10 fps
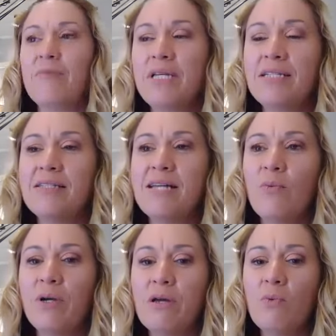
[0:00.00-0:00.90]
is that
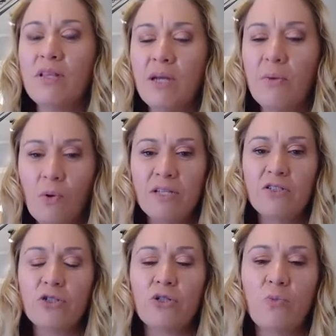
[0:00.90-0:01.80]
when they walk in the
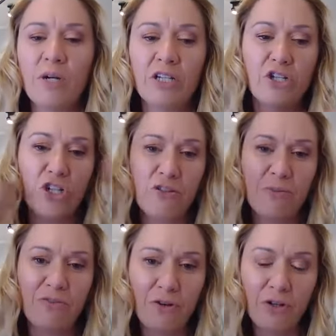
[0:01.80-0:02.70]
door, we're going to show them
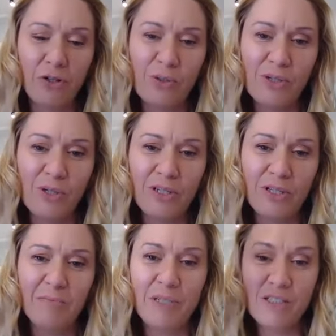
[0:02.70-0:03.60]
their photos on
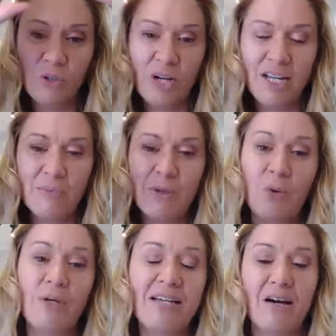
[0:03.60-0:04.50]
a big screen, and we
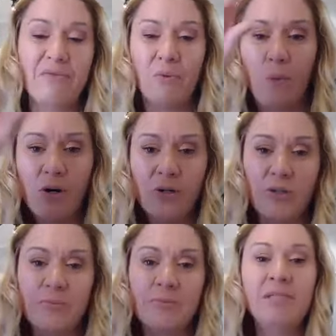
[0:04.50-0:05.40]
always have
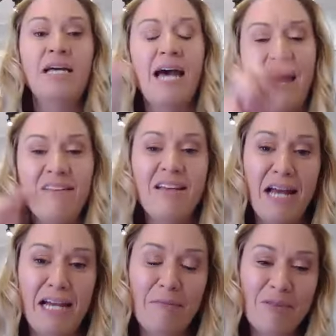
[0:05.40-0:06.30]
welcome and their
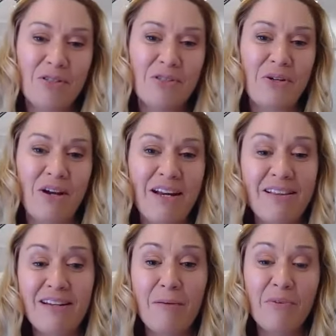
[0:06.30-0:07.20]
names on the screen. And
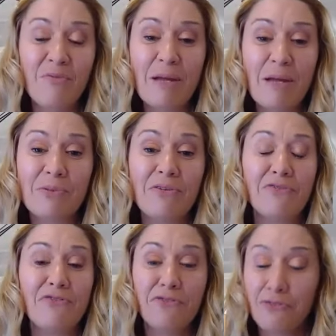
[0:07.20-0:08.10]
the number of people that
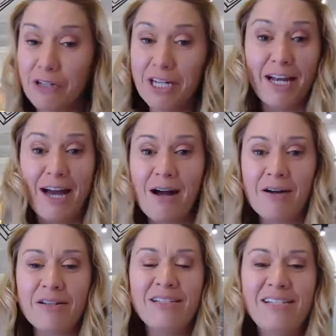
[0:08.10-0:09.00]
freak
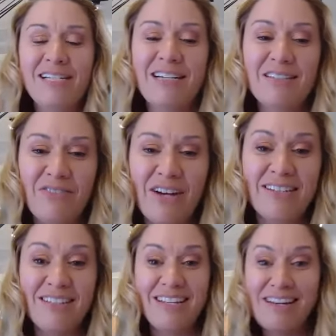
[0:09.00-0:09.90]
out at the fact
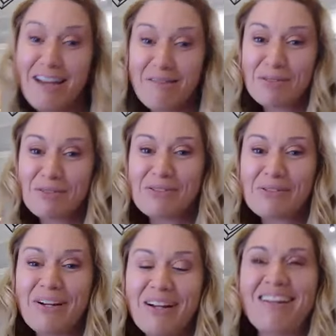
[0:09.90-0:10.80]
that their names are on the
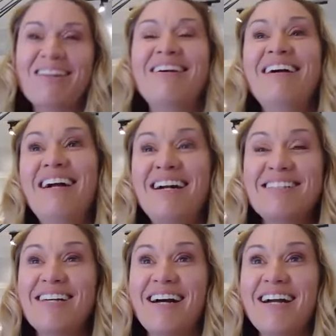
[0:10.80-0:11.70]
screen,
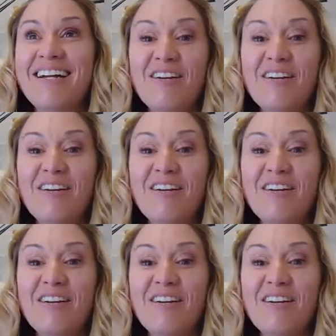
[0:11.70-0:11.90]
it's like,